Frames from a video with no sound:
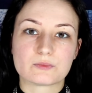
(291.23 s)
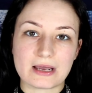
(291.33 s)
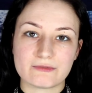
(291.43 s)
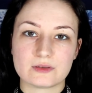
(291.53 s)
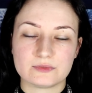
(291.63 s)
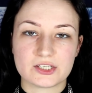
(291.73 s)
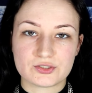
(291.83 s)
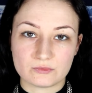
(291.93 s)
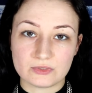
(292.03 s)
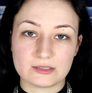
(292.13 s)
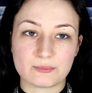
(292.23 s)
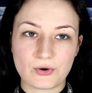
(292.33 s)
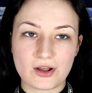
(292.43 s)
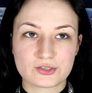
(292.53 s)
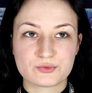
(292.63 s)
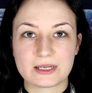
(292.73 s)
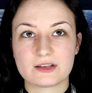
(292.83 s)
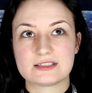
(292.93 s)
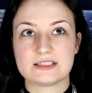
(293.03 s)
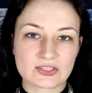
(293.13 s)
my foundation with the brush
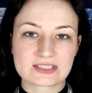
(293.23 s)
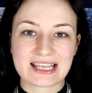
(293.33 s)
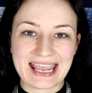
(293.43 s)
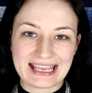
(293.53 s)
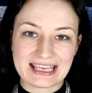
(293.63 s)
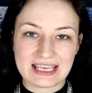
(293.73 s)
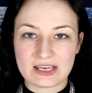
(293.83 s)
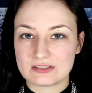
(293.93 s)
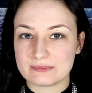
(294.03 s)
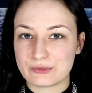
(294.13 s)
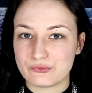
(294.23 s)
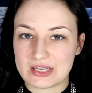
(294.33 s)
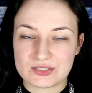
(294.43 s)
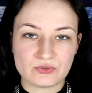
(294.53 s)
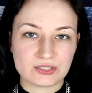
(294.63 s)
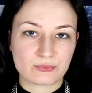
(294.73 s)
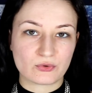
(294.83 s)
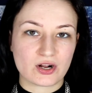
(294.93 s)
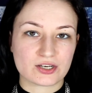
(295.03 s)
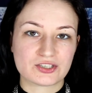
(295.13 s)
because it looks cakey on my face with the
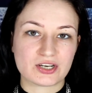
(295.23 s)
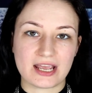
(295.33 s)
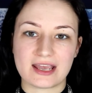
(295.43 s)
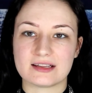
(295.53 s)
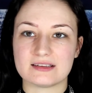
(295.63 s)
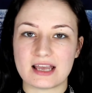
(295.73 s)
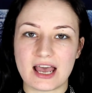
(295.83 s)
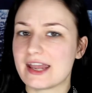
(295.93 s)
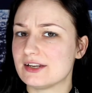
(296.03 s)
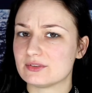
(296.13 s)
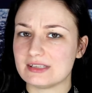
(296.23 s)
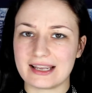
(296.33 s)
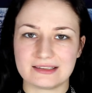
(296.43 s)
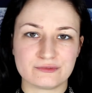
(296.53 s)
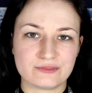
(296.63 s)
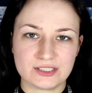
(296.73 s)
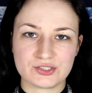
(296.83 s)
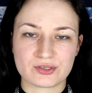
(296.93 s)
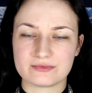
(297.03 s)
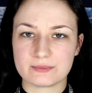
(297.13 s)
brush and I don't like the
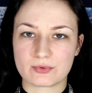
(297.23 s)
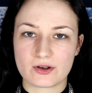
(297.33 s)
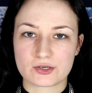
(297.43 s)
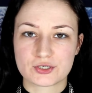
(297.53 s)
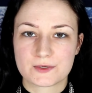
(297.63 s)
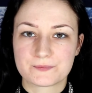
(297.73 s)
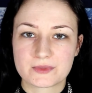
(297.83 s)
finish of the brush.